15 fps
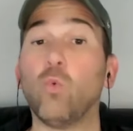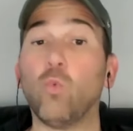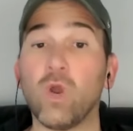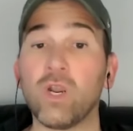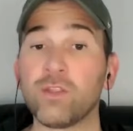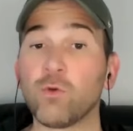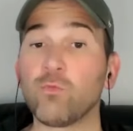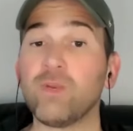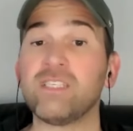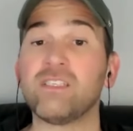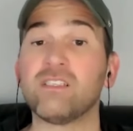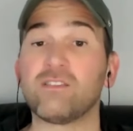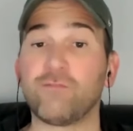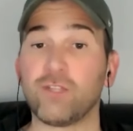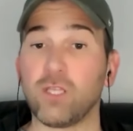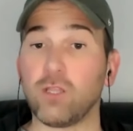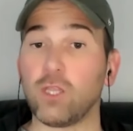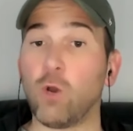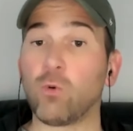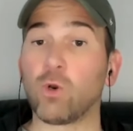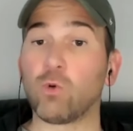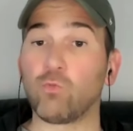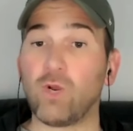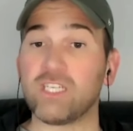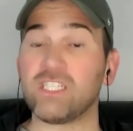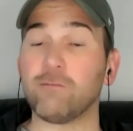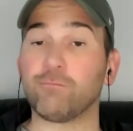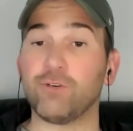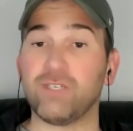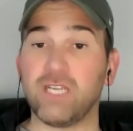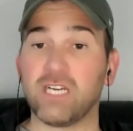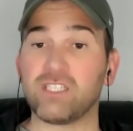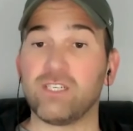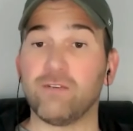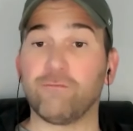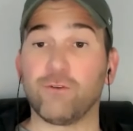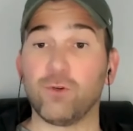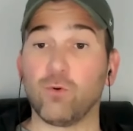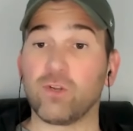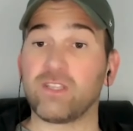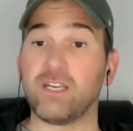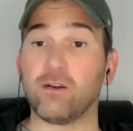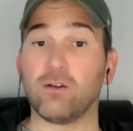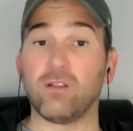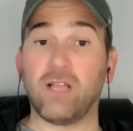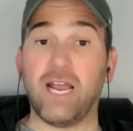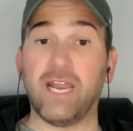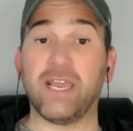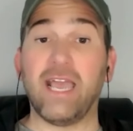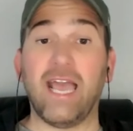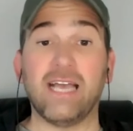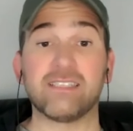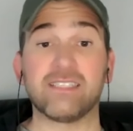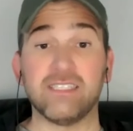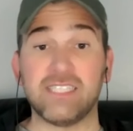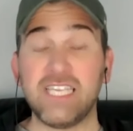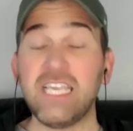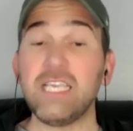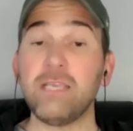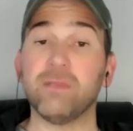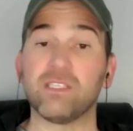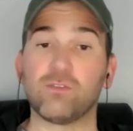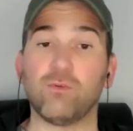One of the reasons for the lower rushing production for North Carolina as a team in